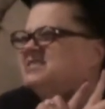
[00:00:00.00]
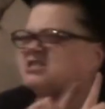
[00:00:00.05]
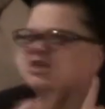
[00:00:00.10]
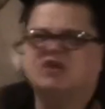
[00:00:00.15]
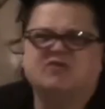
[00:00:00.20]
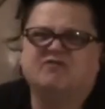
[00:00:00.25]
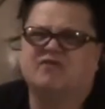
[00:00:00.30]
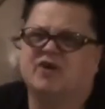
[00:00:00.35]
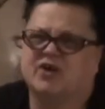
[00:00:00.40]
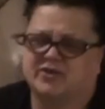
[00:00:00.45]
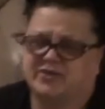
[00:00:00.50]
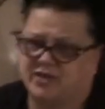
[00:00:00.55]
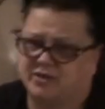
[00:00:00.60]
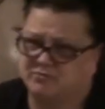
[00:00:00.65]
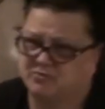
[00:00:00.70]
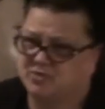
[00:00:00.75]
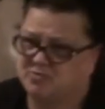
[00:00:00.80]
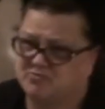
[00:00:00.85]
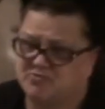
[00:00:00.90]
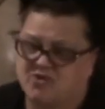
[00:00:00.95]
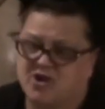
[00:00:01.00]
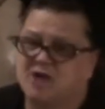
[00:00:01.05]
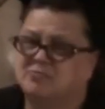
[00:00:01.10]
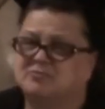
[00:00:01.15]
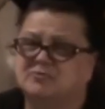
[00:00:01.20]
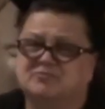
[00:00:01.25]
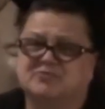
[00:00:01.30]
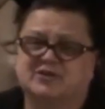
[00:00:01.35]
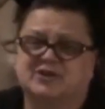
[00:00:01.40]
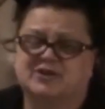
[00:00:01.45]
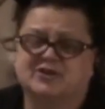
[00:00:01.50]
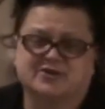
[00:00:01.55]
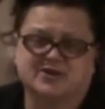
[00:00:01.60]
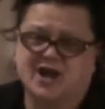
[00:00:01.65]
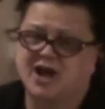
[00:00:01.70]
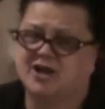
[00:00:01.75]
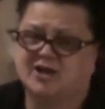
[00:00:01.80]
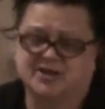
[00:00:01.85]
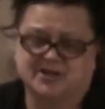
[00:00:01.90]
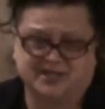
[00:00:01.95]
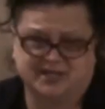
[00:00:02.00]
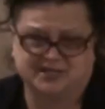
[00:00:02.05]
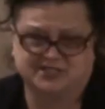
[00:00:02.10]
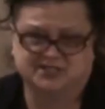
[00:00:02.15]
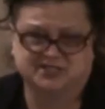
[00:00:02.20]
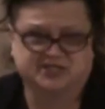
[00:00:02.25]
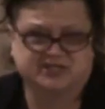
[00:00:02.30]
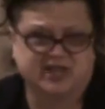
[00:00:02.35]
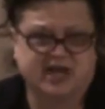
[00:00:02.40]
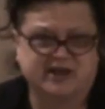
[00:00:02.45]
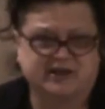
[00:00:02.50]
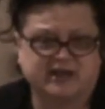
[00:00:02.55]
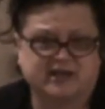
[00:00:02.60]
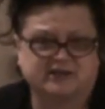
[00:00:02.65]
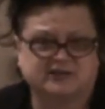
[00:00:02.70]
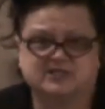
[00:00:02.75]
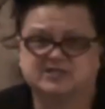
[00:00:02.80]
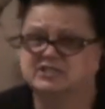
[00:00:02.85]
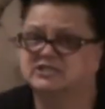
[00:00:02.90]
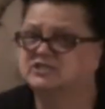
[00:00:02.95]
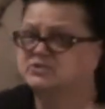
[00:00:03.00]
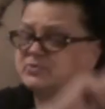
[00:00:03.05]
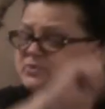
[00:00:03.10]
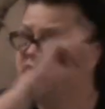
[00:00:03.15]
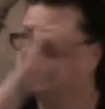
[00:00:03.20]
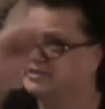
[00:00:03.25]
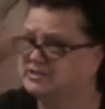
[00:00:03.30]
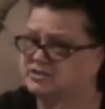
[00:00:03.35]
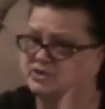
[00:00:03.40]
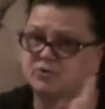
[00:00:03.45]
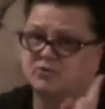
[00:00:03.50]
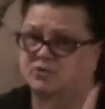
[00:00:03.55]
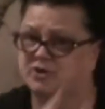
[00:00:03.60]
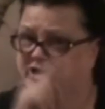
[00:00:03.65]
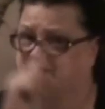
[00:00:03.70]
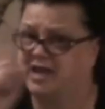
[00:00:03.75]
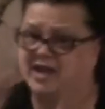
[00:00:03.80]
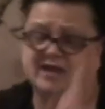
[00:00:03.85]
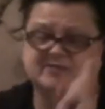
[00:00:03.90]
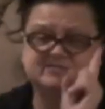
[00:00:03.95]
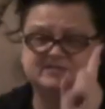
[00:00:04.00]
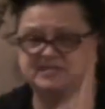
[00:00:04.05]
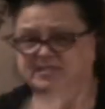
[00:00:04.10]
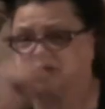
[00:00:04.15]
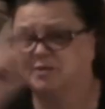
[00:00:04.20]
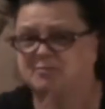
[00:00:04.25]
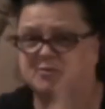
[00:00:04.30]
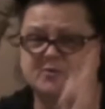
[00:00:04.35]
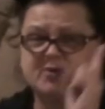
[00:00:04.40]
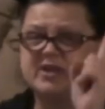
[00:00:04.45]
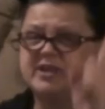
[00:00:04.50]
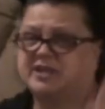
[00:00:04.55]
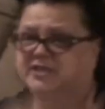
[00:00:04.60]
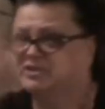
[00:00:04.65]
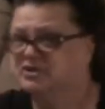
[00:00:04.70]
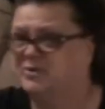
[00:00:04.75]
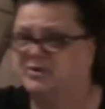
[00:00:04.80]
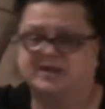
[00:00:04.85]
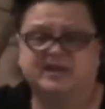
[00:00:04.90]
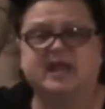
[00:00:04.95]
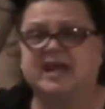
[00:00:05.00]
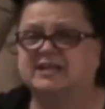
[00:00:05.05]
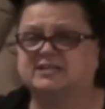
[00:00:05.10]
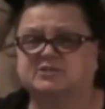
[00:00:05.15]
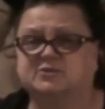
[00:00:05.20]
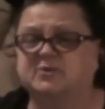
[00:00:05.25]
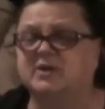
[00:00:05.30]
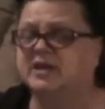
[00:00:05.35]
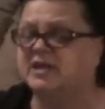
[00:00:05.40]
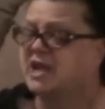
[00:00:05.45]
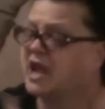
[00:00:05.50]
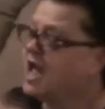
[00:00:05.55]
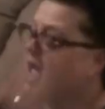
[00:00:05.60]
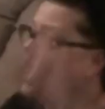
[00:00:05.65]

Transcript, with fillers: so far that we probably are not going to get to shout outs this week, so we're going to have to skip a week and do it next week.